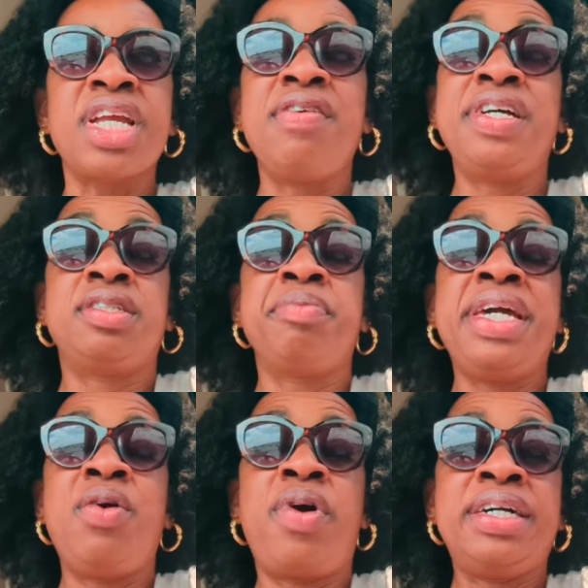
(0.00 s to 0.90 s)
if there's a
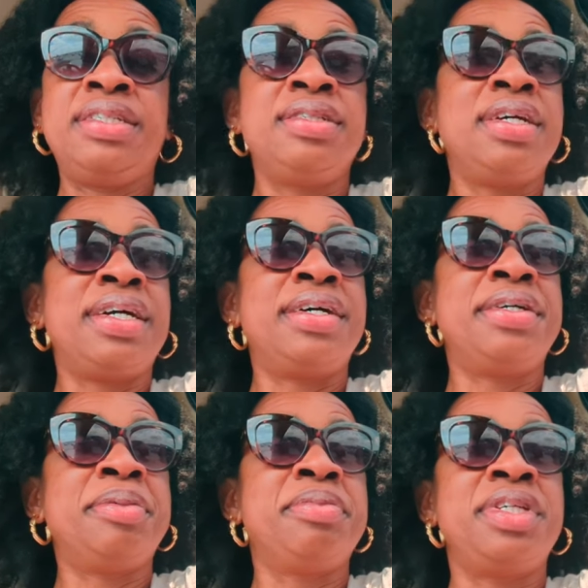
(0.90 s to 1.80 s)
man watching,
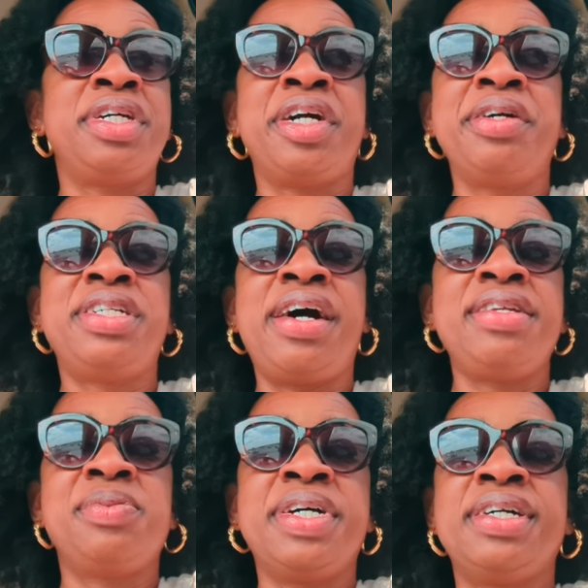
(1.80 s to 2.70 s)
um, encourage y'all
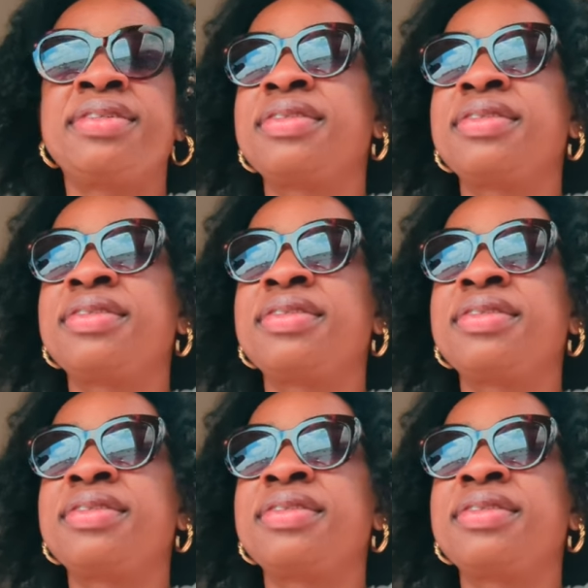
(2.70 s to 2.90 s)
as well. You